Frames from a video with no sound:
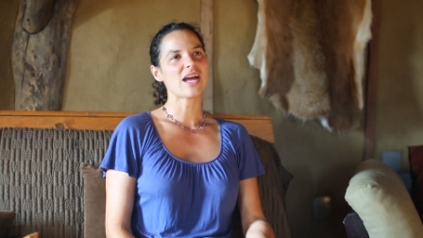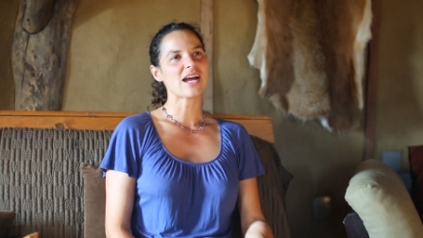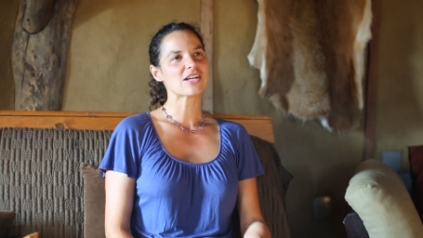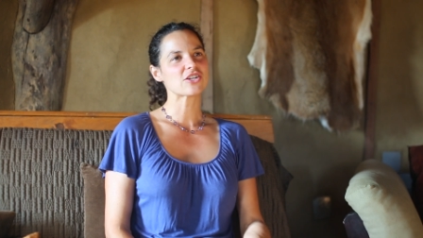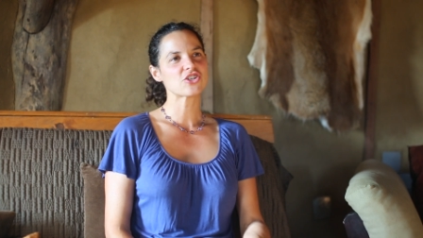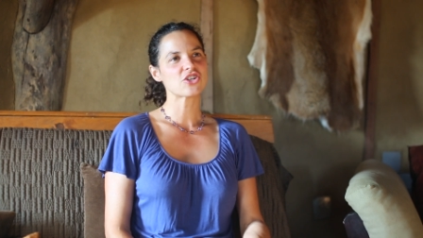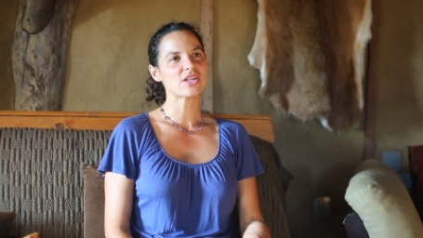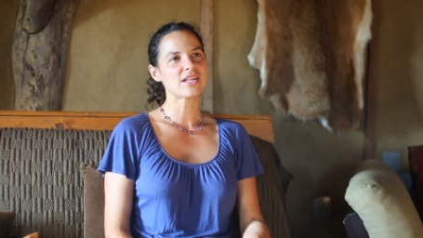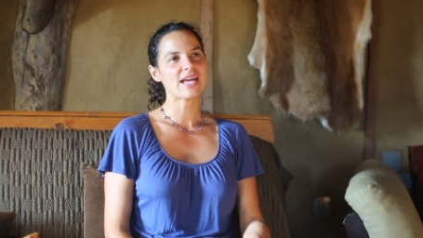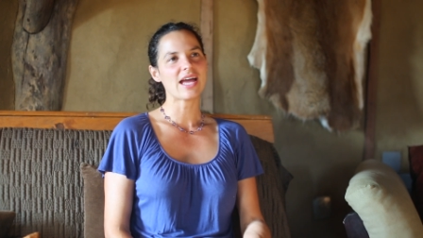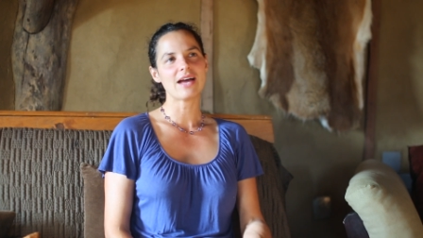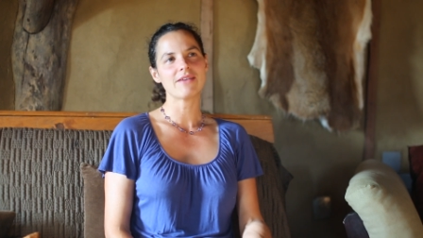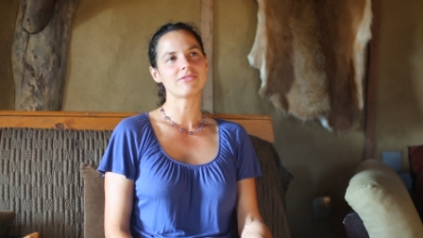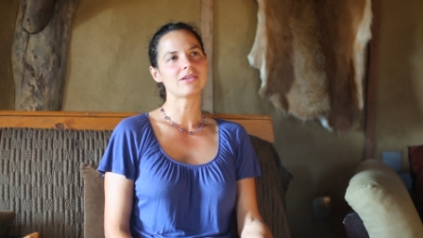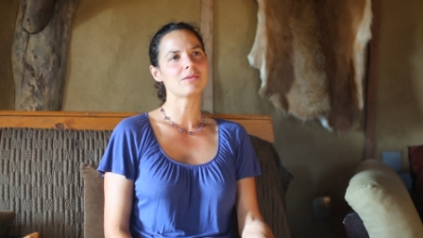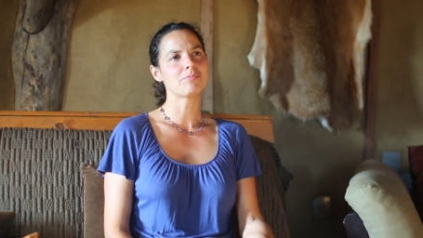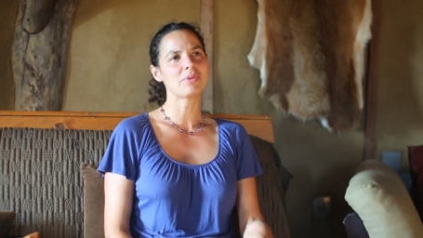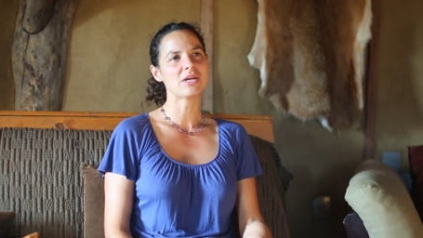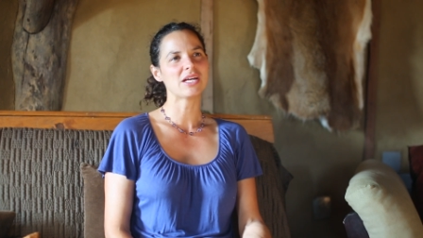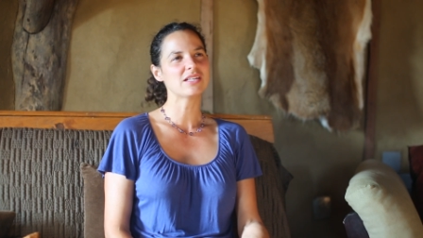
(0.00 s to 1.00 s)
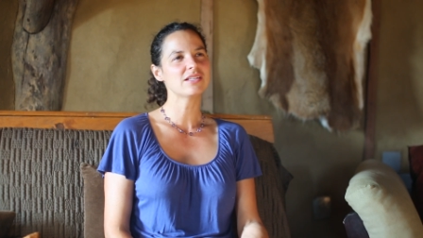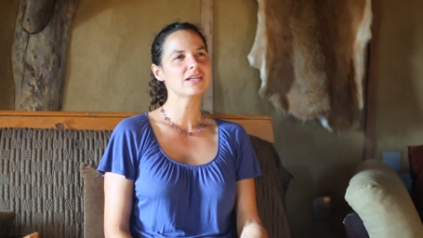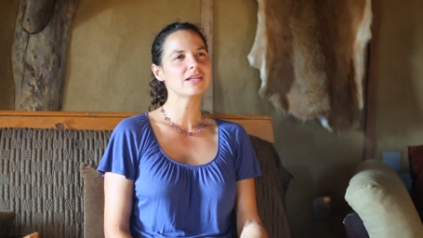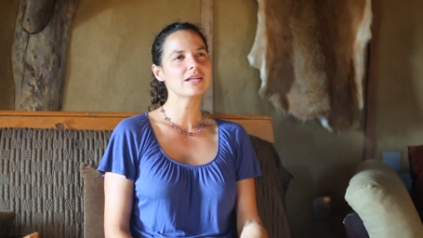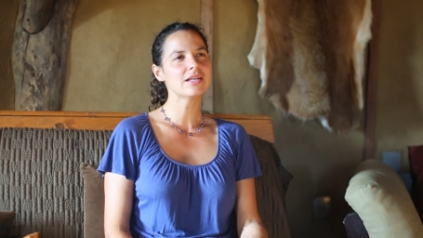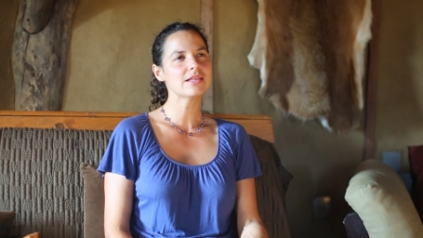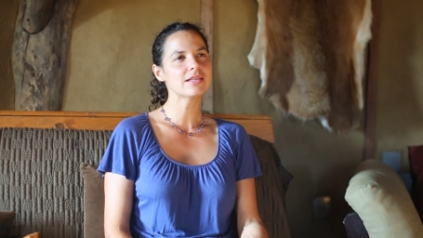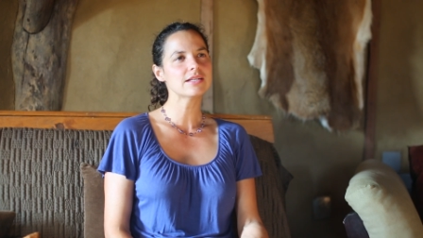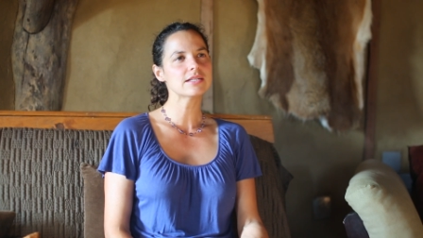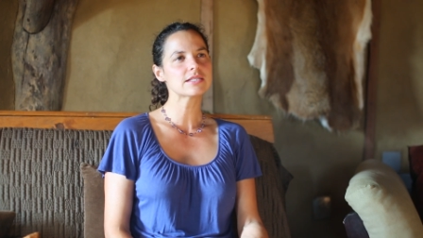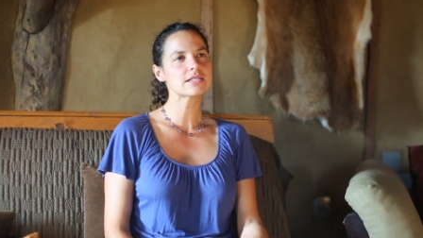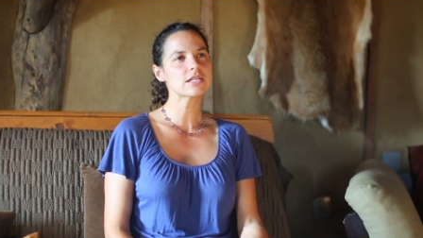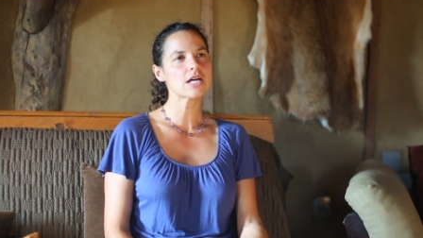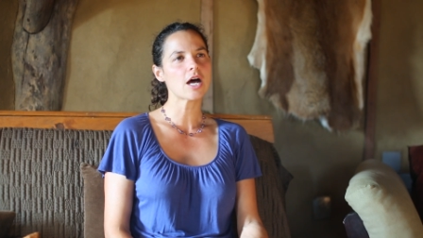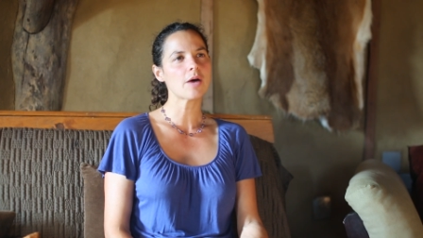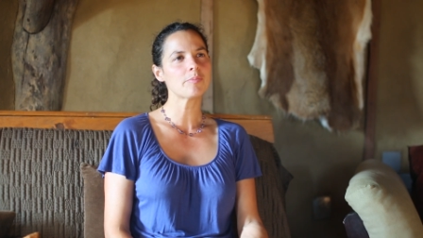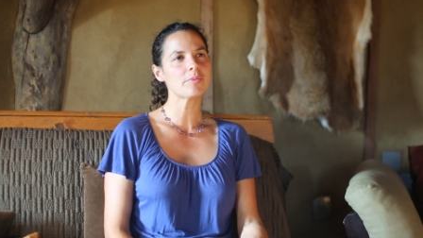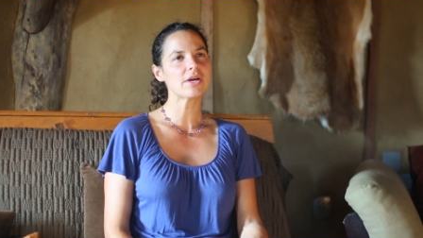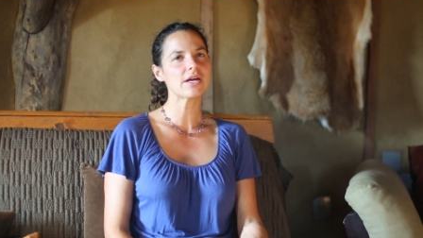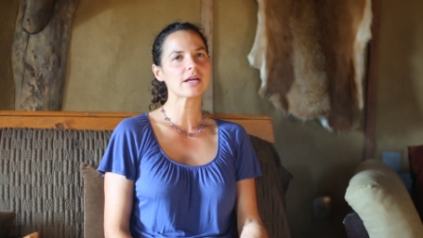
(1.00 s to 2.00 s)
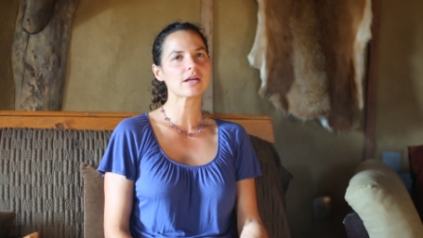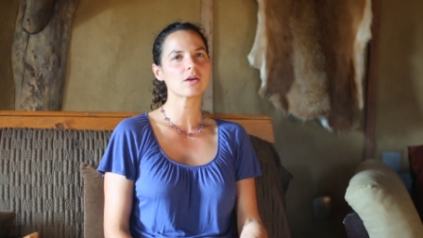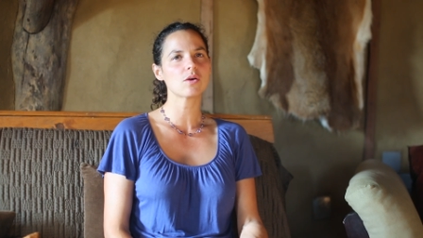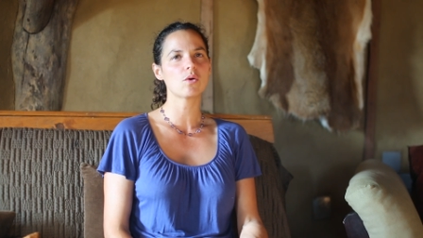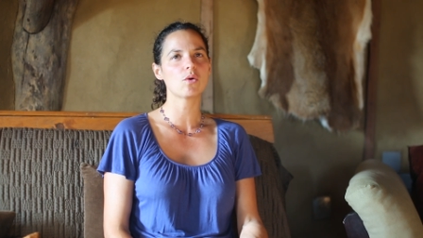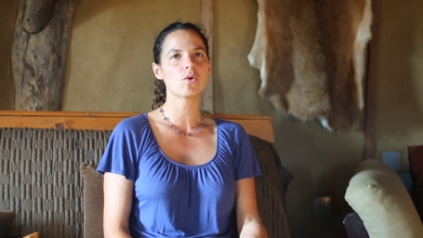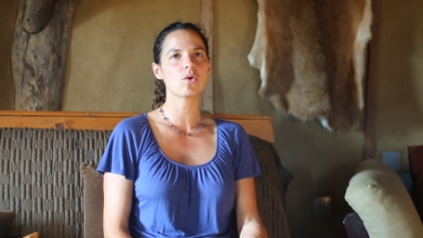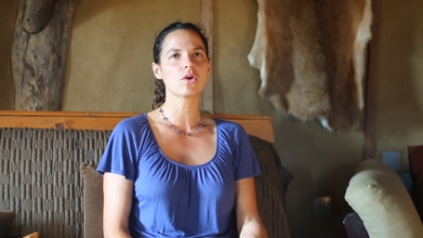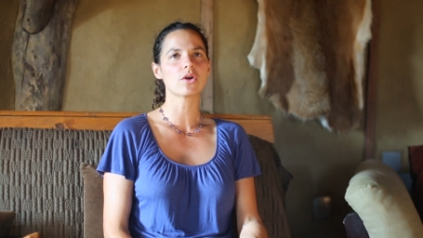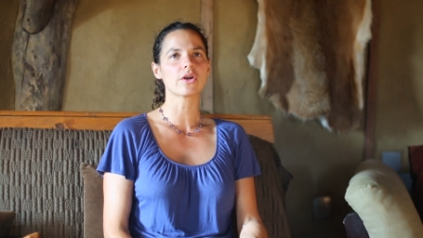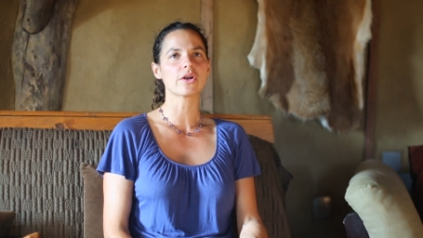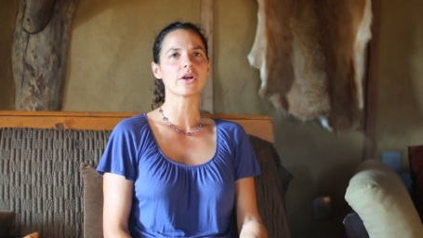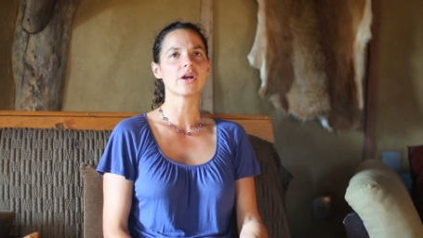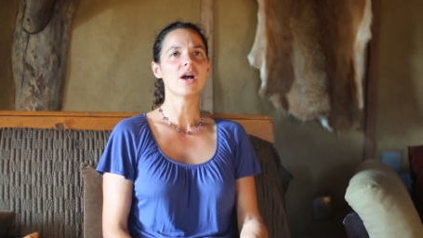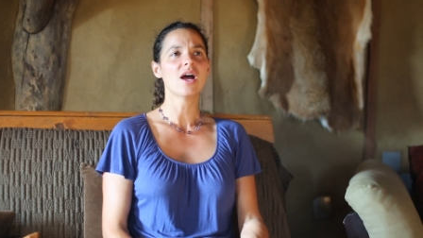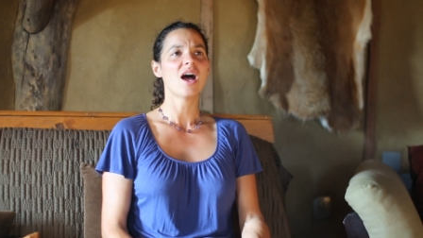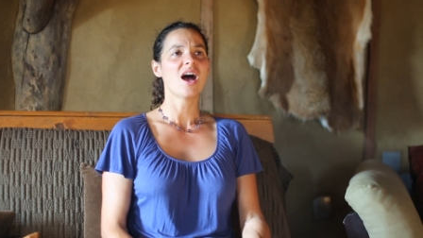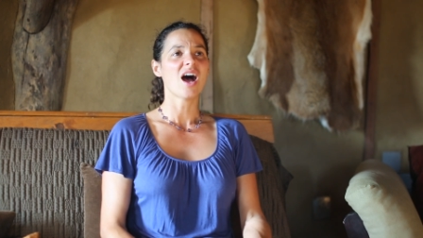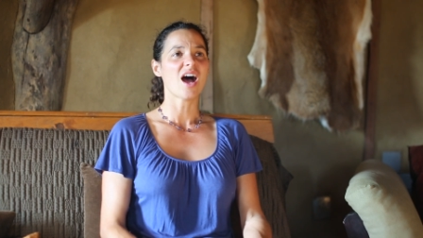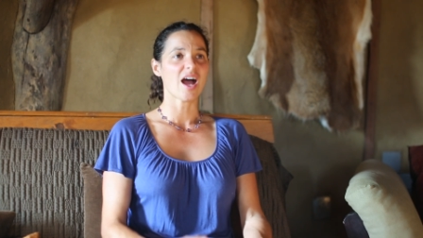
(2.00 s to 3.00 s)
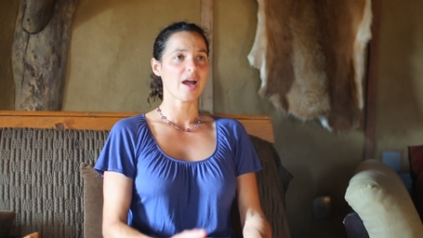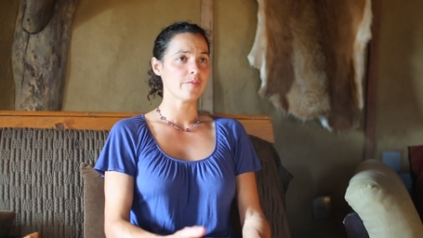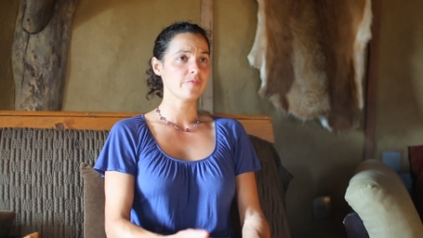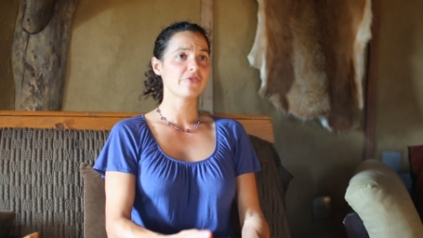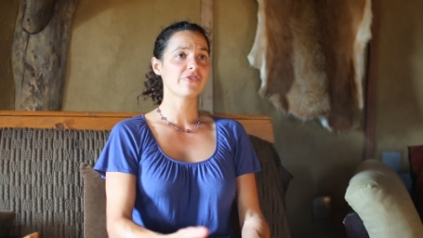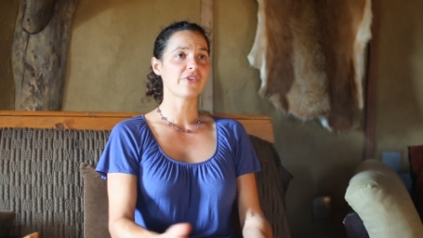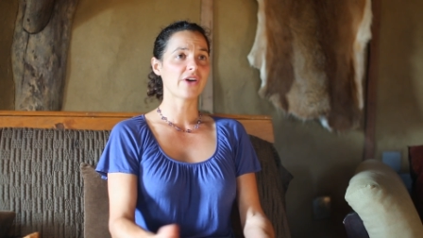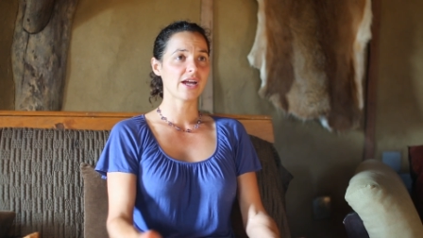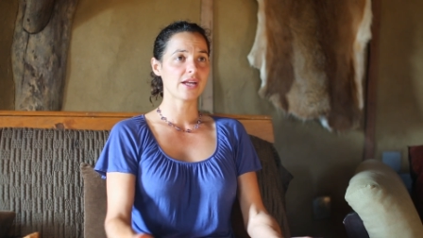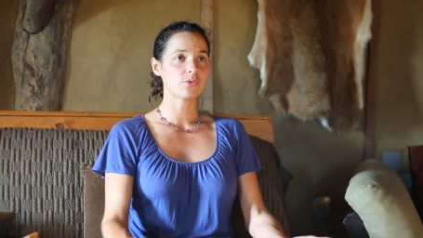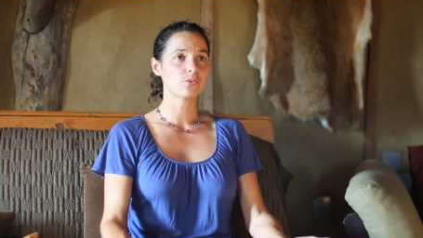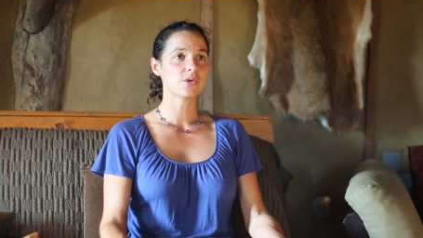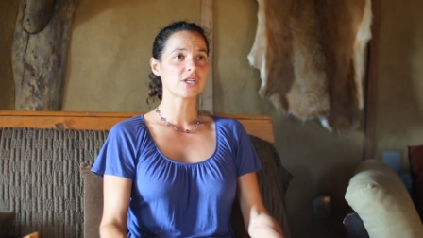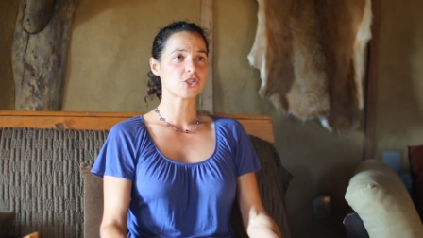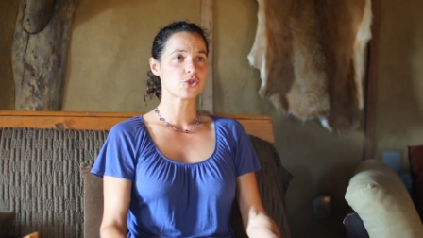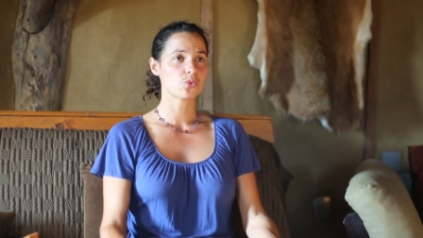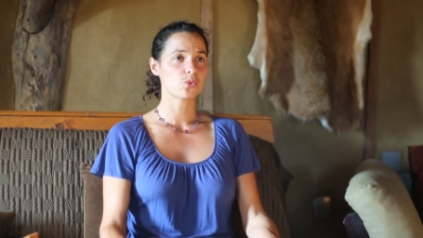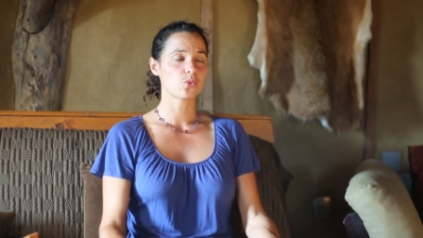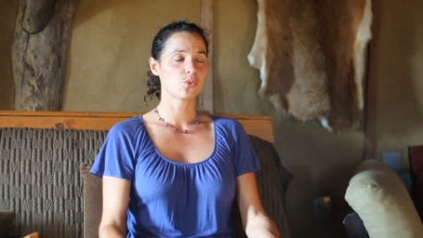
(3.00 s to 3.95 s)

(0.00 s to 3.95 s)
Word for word: actually have an opinion in this topic or I'm fine which,